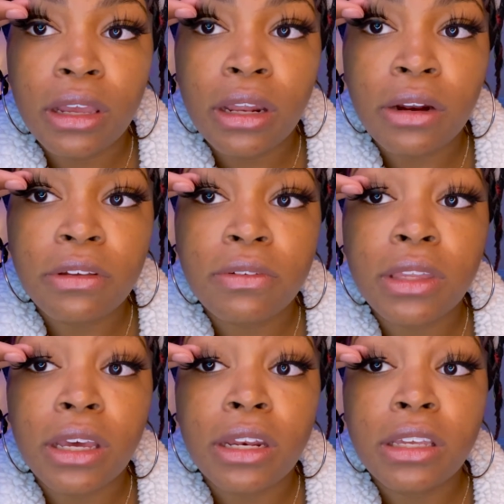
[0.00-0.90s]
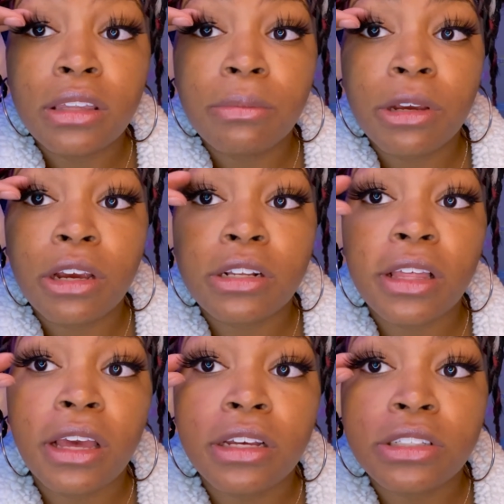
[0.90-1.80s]
I don't even think I need the mirror. I
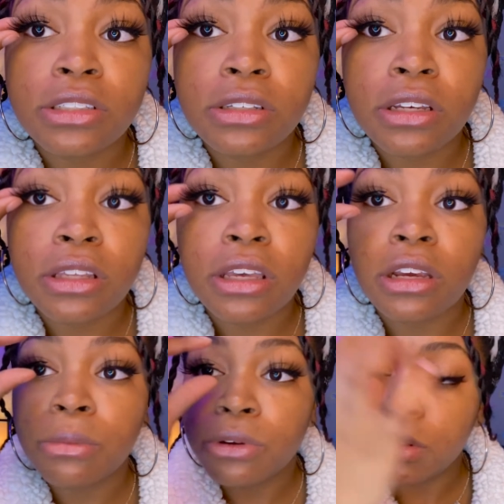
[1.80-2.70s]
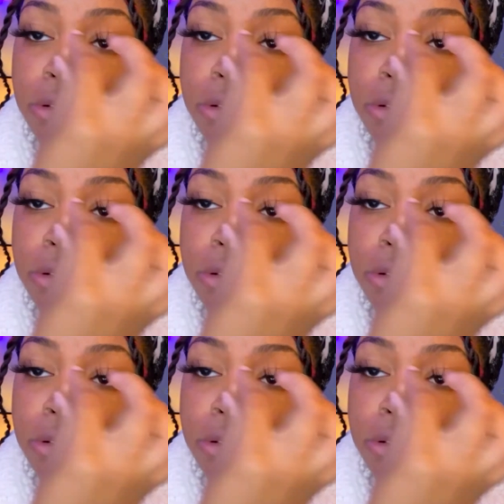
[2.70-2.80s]
think I could just look in the camera